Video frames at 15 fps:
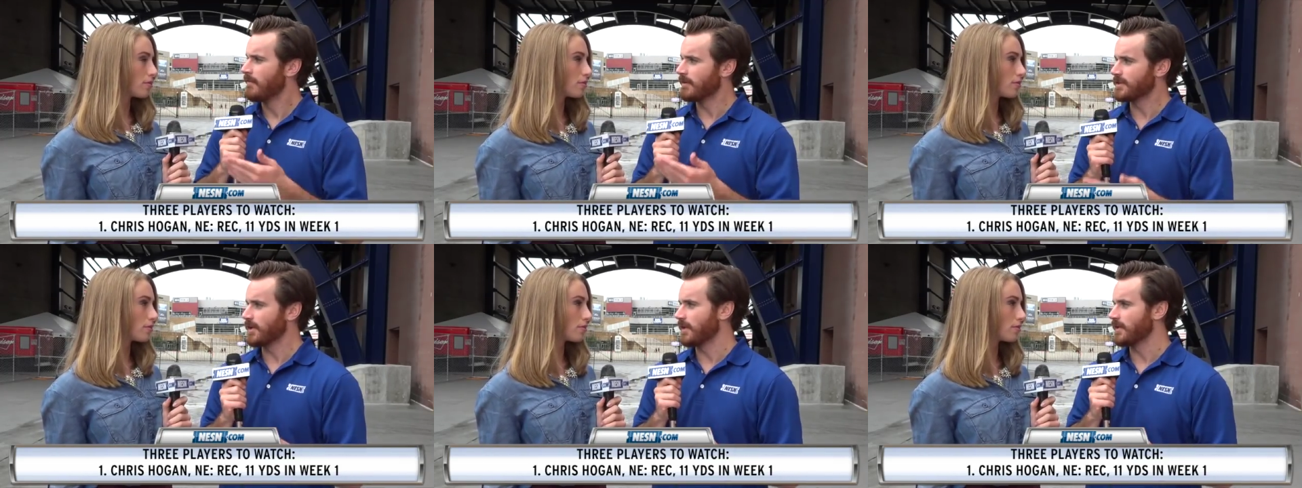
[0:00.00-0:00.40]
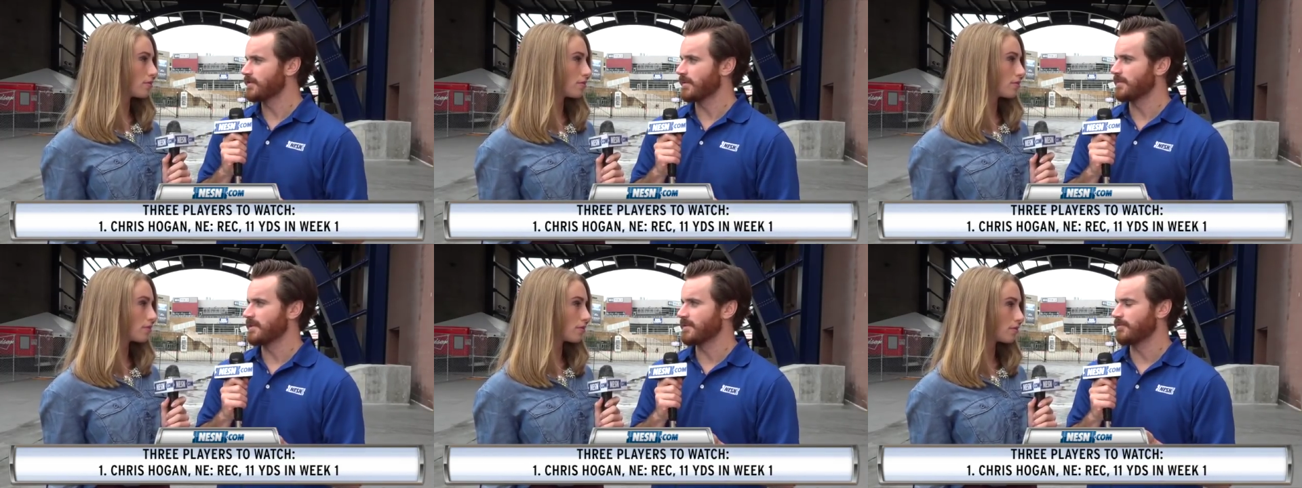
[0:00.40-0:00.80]
Speaker 1: returns
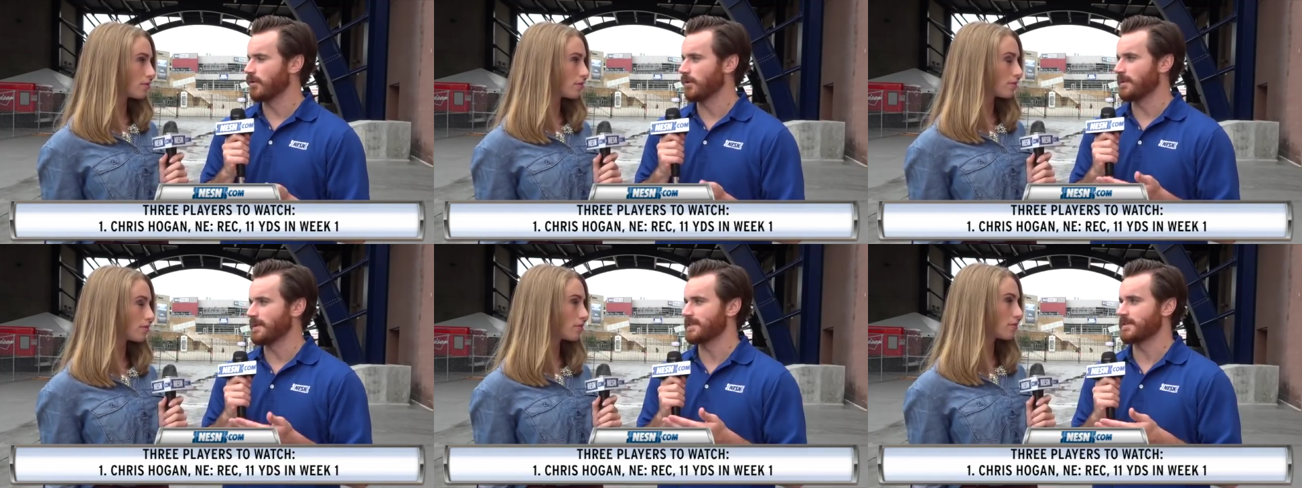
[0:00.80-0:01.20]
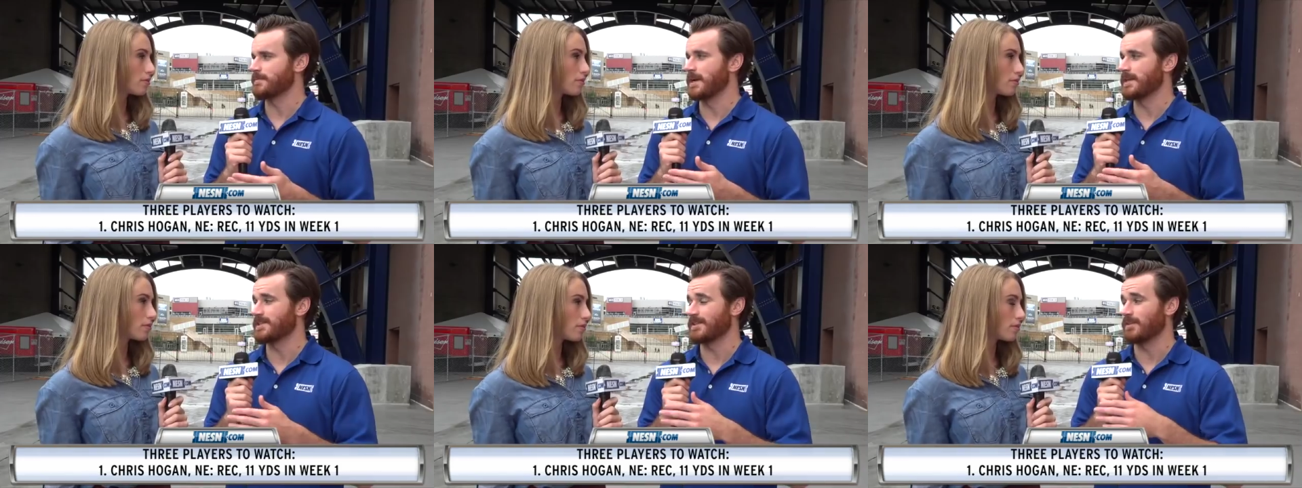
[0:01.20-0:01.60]
from his four week
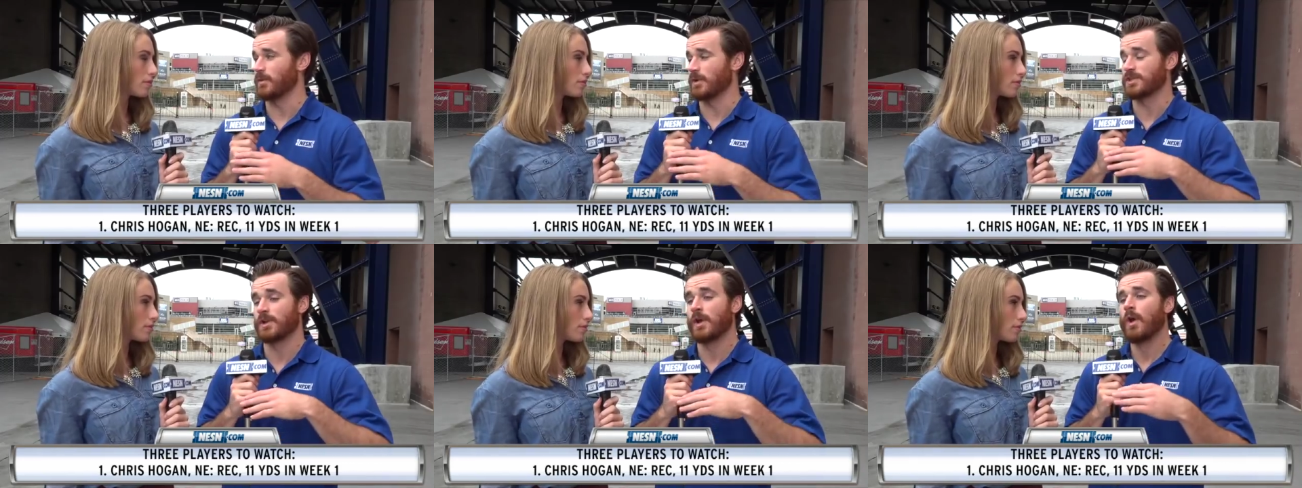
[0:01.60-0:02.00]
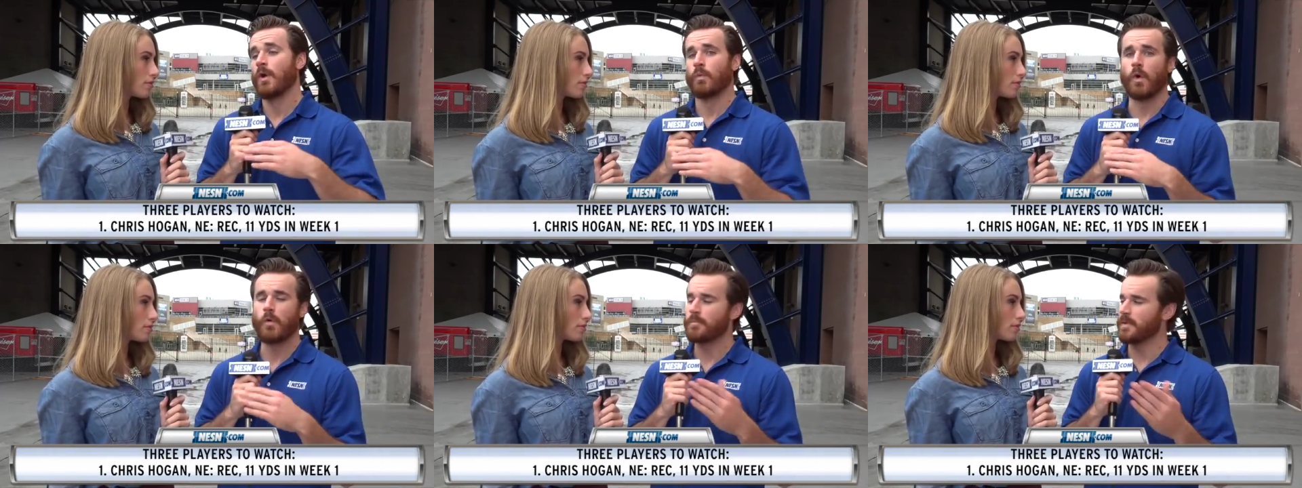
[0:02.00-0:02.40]
suspension, which
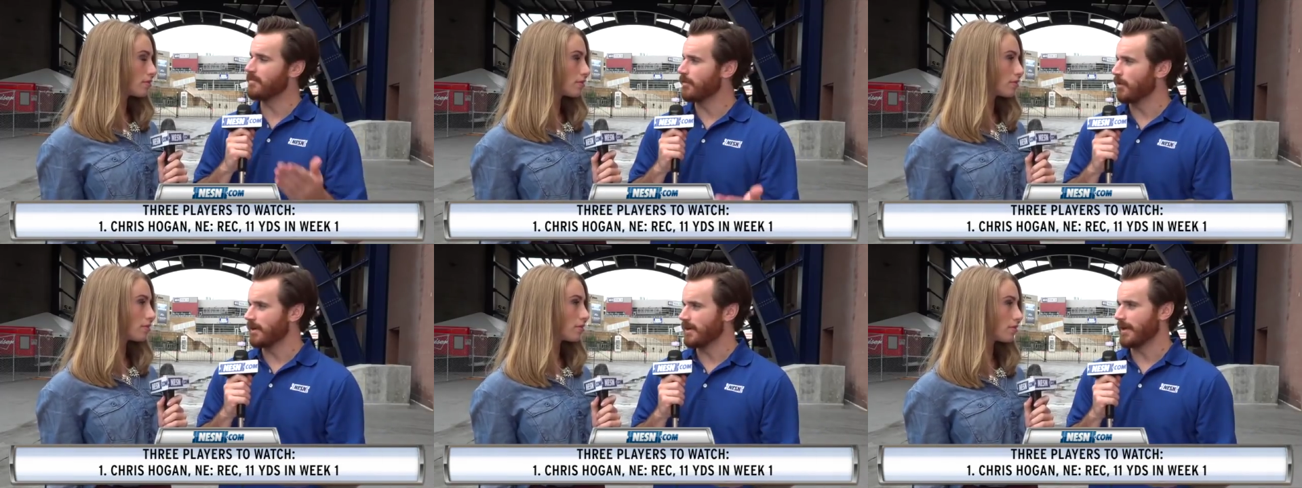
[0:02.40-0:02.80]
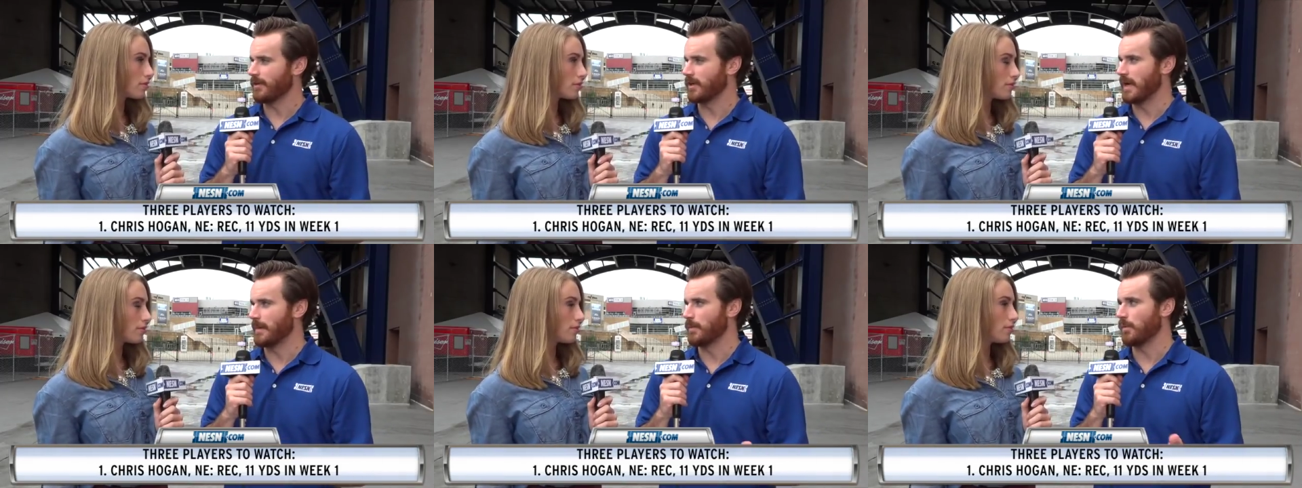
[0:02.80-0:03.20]
won't be for
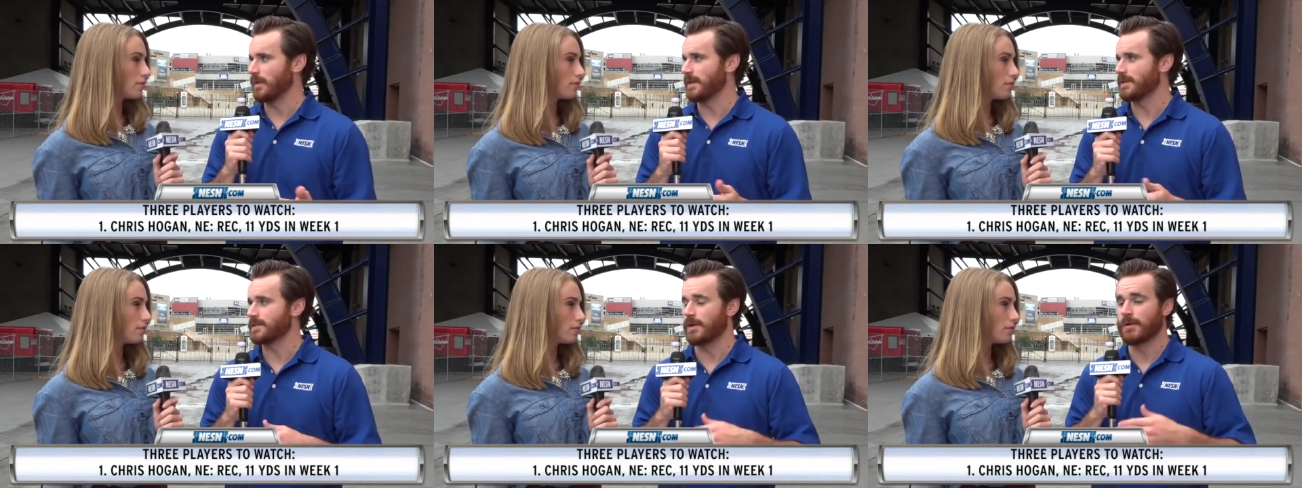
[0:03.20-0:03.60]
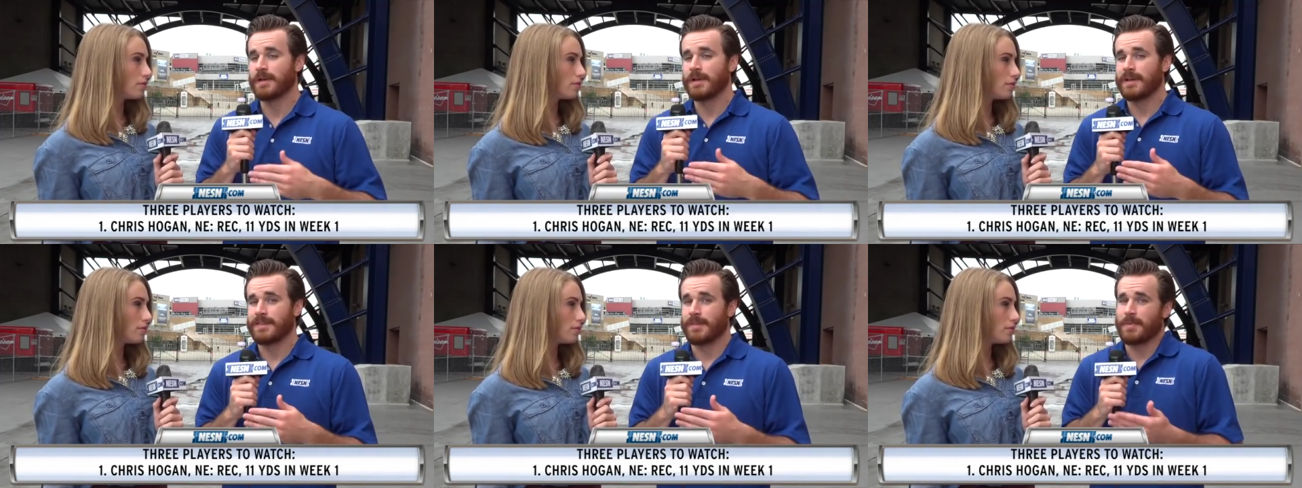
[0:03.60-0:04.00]
another couple weeks. So
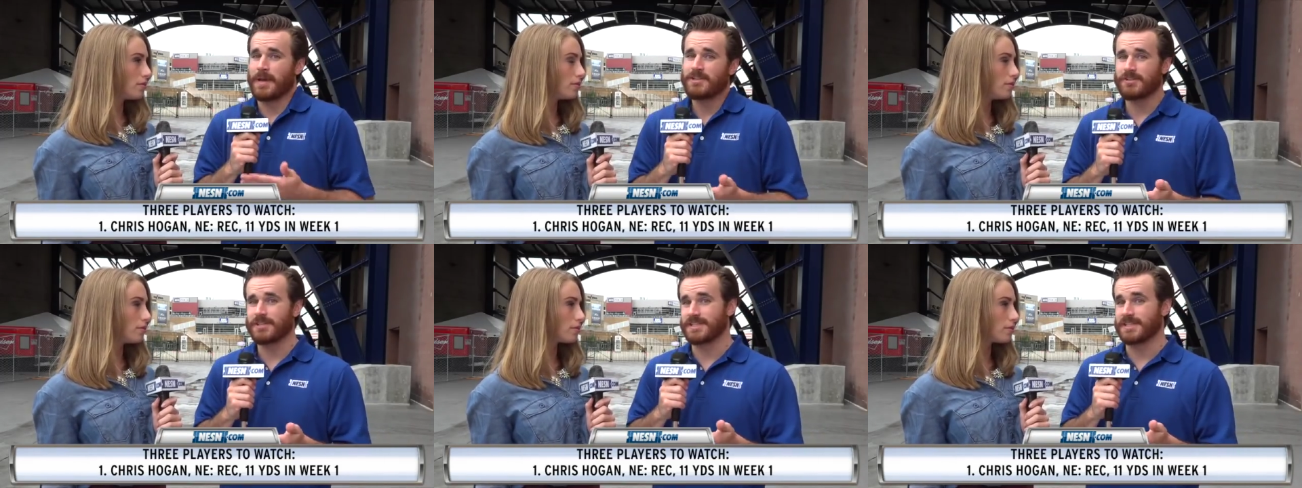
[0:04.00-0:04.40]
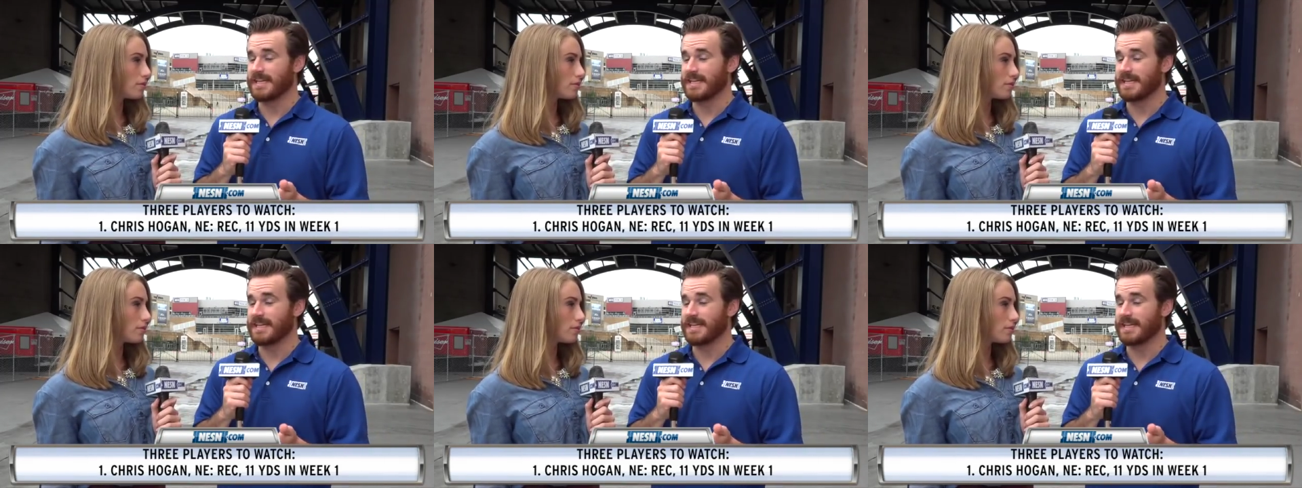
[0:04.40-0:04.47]
the Patriots